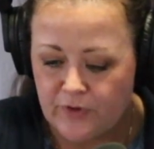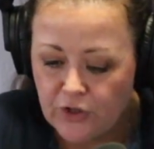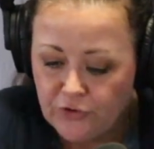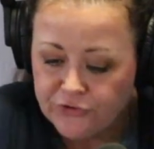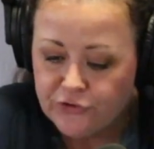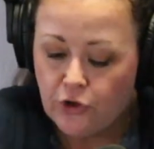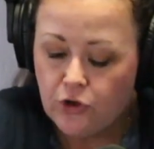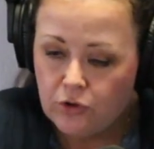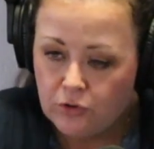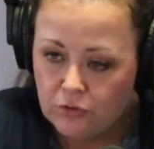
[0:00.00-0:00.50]

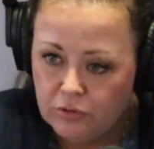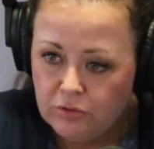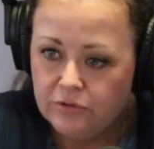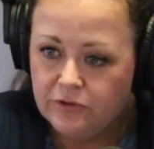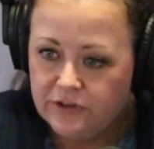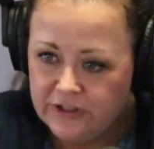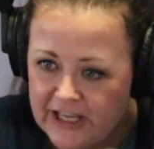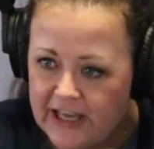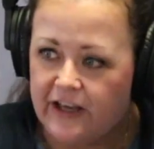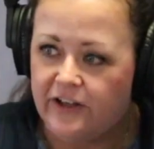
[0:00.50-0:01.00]
So
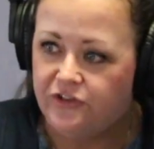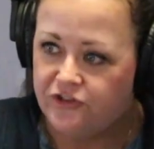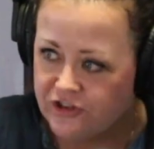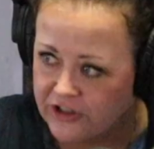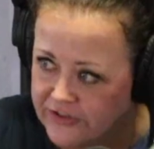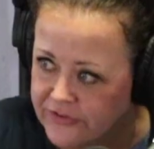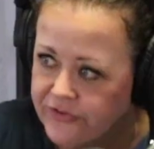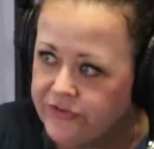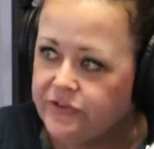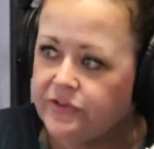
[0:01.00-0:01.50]
yeah,
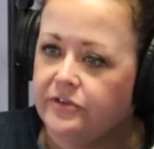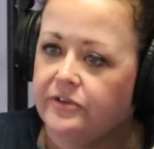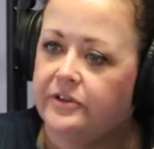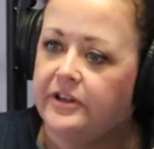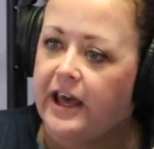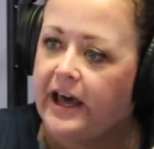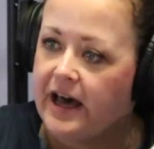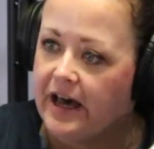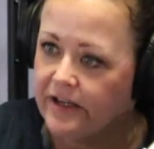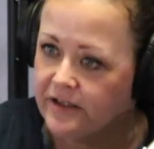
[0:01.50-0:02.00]
just
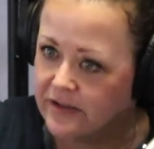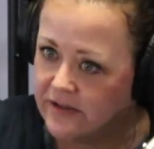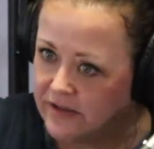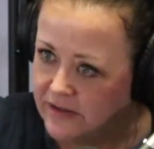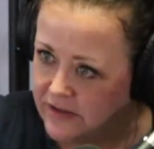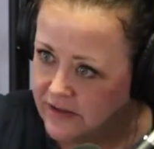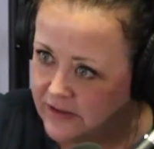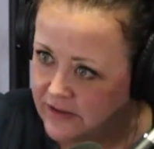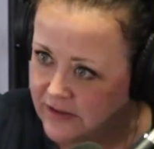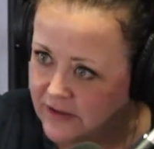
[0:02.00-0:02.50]
that
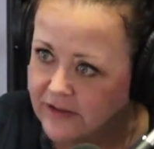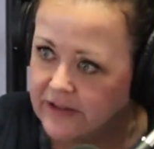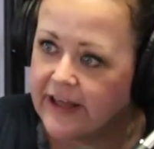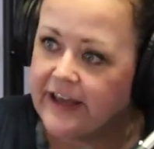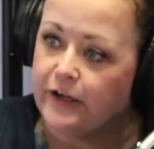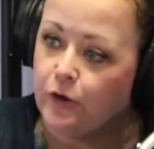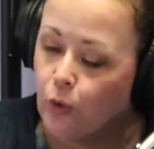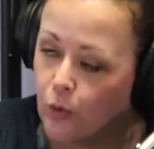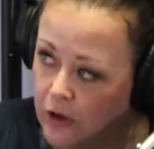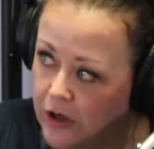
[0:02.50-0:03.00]

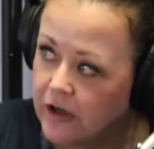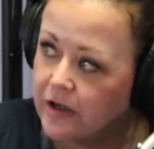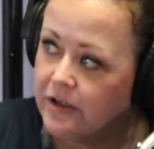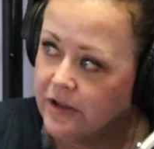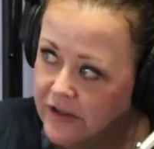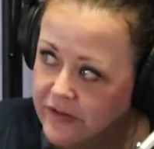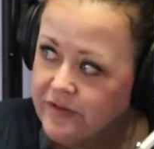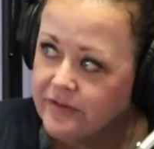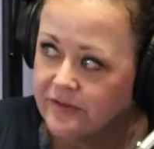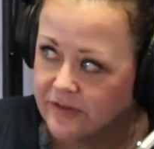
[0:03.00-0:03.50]
legwork.
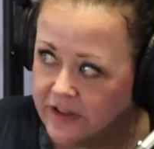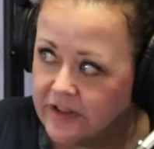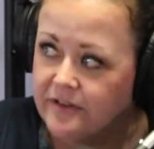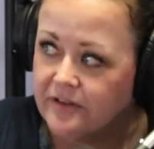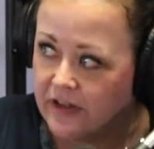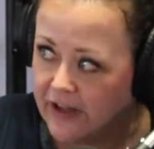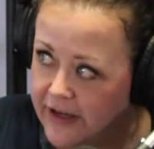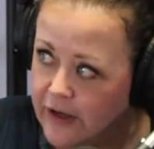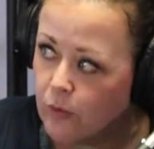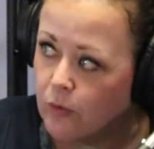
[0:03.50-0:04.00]
It's
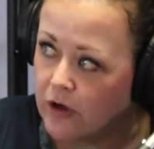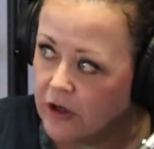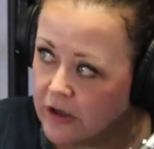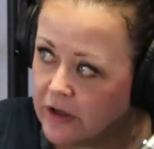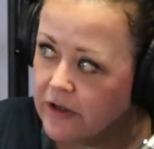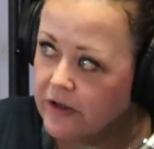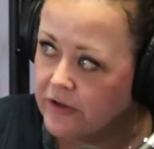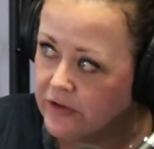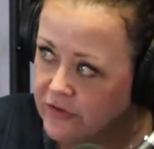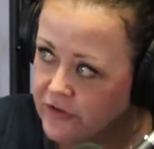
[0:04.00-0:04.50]

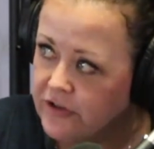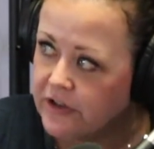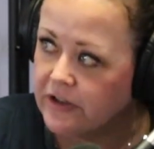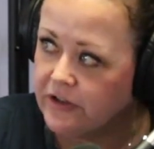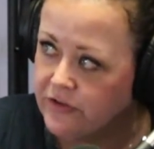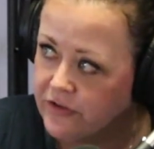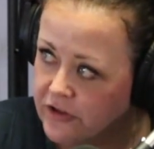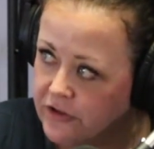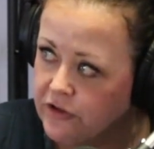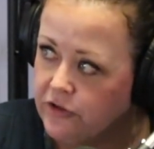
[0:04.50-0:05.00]
legwork to
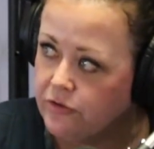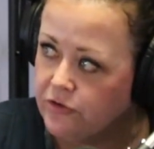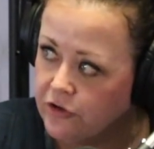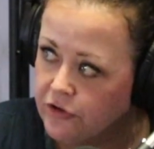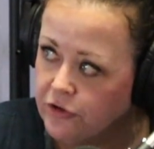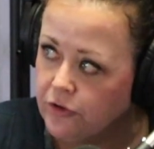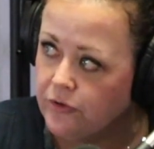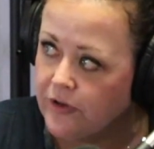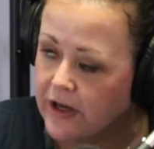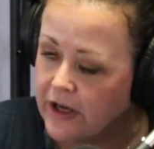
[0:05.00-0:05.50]
continue to
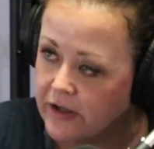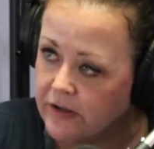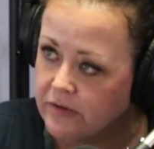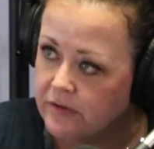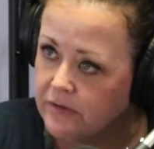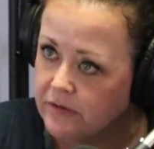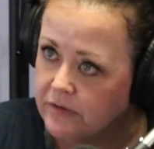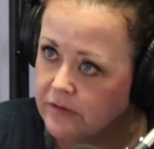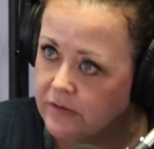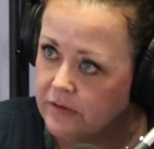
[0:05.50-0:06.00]
do that,
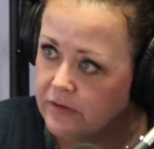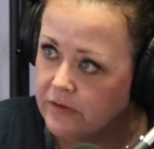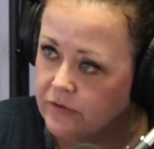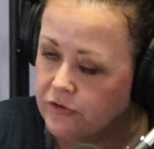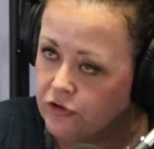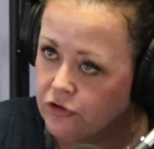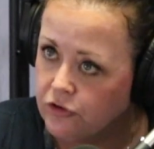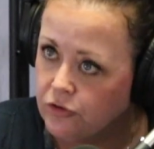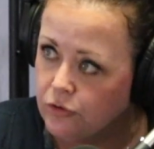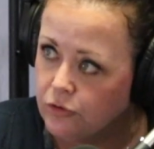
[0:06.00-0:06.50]

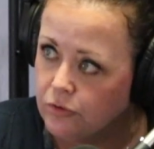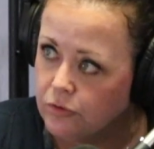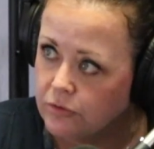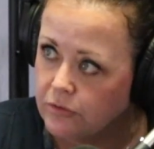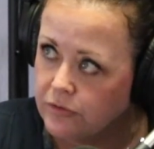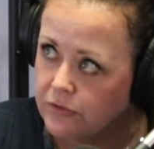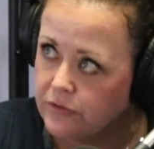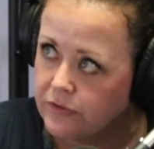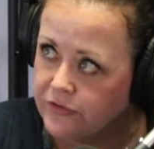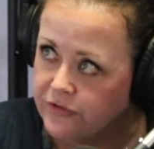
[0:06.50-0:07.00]
to
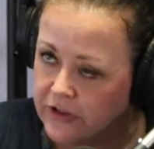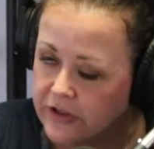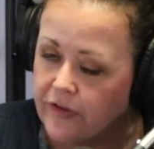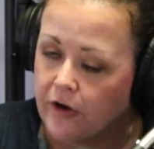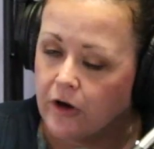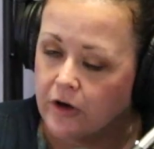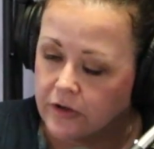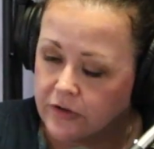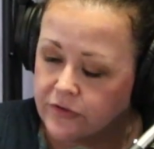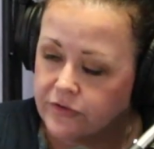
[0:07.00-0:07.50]
see
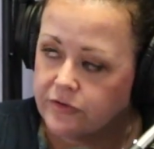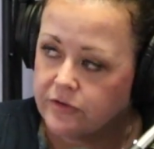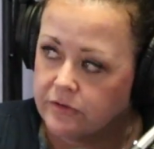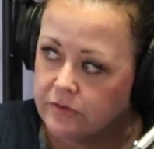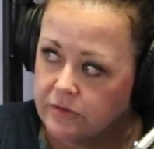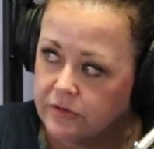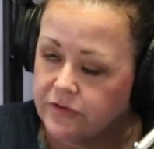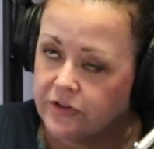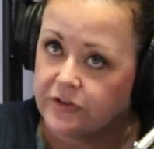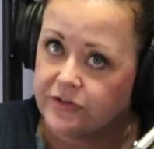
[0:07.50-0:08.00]
the arts
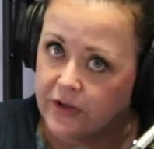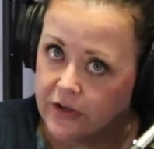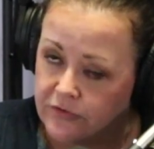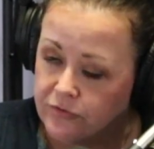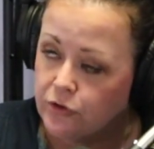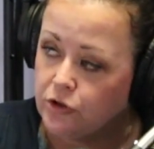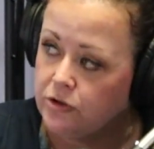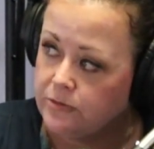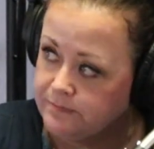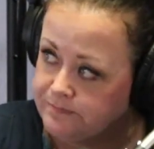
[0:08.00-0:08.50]

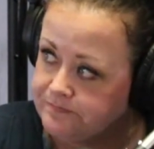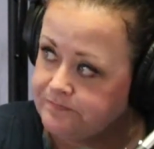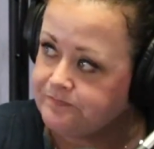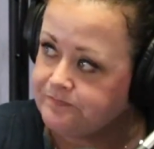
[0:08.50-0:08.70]
successful.